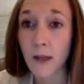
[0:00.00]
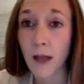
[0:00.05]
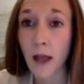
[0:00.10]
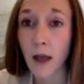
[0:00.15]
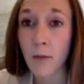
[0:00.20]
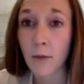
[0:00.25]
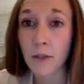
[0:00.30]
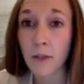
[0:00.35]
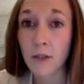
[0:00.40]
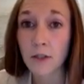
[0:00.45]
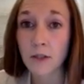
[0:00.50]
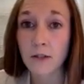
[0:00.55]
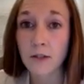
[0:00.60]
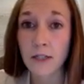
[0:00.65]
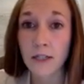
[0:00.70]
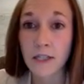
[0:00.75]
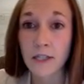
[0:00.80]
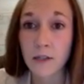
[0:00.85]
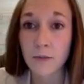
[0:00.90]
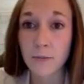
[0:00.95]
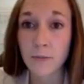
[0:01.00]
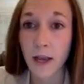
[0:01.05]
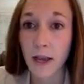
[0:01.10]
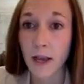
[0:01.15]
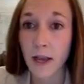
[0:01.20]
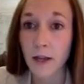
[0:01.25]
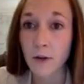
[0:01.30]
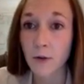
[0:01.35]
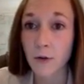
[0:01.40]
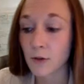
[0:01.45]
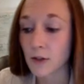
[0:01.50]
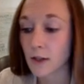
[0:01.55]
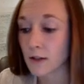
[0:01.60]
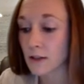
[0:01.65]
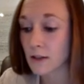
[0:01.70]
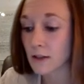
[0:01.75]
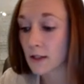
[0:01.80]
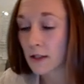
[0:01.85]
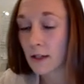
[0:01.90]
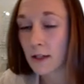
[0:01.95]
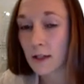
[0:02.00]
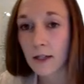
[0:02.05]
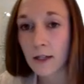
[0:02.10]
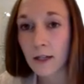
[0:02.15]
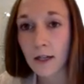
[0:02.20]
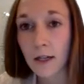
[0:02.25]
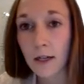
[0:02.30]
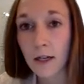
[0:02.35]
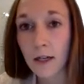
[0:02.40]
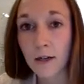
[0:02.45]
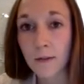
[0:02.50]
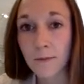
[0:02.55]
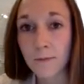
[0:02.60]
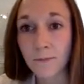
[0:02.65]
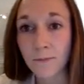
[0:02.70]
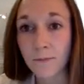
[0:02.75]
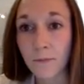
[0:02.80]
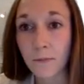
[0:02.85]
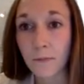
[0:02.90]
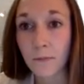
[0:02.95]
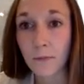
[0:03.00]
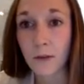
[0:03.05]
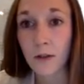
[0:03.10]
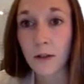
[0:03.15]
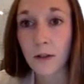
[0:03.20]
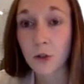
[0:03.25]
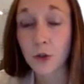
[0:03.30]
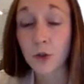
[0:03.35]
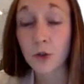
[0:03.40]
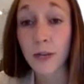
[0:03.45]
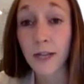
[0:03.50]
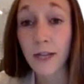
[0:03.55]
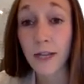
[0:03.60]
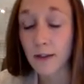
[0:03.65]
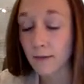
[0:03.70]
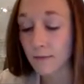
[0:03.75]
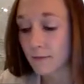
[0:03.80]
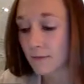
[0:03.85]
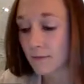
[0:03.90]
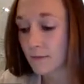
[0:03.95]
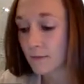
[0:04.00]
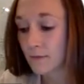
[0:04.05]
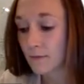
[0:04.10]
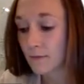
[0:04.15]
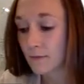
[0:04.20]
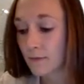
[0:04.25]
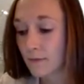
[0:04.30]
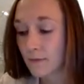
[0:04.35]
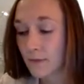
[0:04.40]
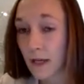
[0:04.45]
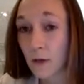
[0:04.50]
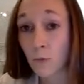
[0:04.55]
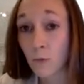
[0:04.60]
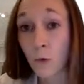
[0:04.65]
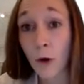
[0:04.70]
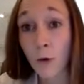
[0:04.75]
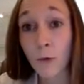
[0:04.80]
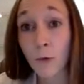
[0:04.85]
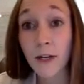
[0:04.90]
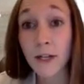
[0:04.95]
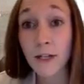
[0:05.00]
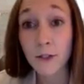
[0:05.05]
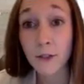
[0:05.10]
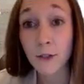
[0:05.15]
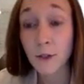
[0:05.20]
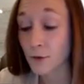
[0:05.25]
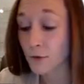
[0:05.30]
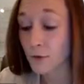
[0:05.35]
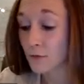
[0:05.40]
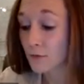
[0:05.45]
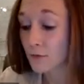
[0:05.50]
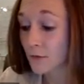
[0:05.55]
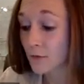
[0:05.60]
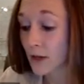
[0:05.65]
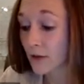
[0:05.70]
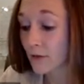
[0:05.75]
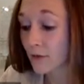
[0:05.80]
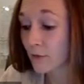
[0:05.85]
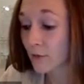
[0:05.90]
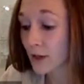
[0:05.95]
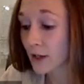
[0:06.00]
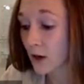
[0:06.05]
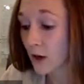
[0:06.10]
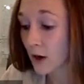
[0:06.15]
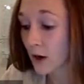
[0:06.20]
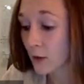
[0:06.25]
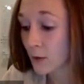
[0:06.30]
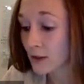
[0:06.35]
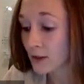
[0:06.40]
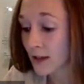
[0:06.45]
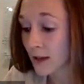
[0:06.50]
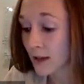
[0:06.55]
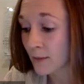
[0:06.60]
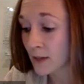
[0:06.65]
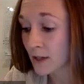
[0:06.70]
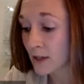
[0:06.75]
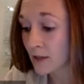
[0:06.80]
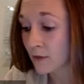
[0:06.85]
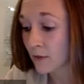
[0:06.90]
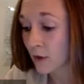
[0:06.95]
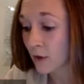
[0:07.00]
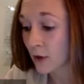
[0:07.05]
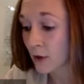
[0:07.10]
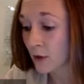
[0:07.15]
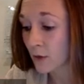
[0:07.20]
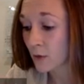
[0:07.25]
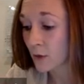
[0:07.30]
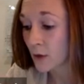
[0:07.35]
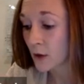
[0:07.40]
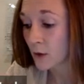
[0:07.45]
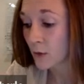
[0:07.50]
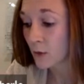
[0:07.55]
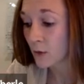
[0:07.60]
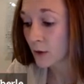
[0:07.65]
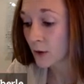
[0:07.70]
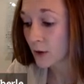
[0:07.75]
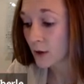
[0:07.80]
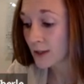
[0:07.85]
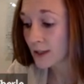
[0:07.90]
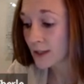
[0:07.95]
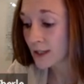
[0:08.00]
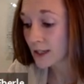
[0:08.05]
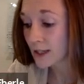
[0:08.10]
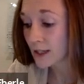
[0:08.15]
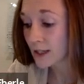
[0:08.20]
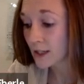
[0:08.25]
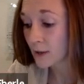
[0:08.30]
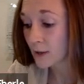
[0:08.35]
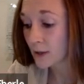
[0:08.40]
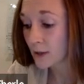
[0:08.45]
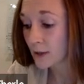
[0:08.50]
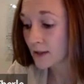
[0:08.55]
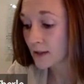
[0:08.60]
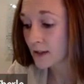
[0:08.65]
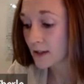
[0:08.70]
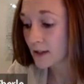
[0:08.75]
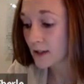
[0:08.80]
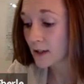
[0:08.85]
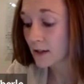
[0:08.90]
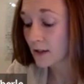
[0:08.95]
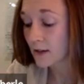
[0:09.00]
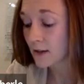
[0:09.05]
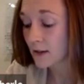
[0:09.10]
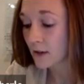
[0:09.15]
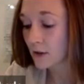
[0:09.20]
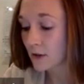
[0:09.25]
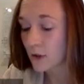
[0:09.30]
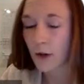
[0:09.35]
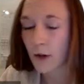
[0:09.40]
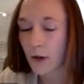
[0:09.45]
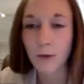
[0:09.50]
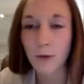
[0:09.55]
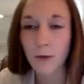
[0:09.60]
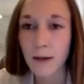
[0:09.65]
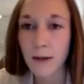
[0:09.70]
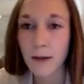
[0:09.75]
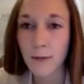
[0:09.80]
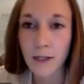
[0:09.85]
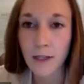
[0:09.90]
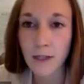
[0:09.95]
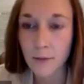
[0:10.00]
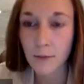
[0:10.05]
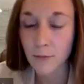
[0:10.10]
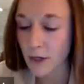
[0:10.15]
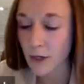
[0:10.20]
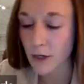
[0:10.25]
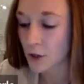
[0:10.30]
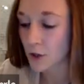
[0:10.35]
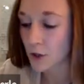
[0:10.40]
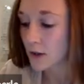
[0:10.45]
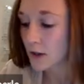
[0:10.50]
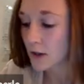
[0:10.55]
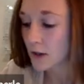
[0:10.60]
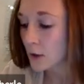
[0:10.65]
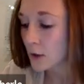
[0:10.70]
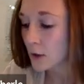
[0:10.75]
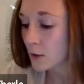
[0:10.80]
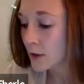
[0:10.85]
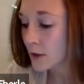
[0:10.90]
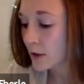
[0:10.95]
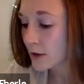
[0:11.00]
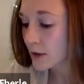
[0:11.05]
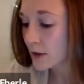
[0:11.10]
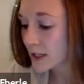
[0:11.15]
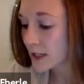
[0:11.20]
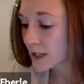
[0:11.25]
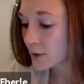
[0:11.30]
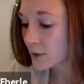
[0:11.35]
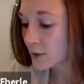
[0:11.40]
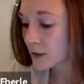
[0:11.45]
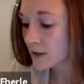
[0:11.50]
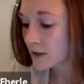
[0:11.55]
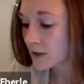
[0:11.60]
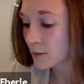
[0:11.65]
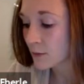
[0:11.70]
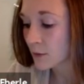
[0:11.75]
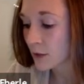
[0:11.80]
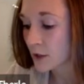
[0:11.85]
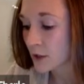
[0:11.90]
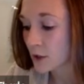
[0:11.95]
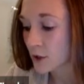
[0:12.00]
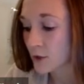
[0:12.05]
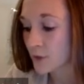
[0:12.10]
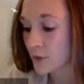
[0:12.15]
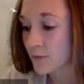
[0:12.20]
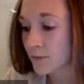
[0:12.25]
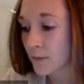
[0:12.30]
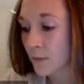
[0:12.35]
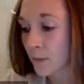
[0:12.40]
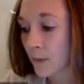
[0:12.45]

How much does it expand, or does it shrink? And what would it do? If we are, what's happening to volume? We are decreasing, or sorry, what's happening to pressure? We are decreasing pressure.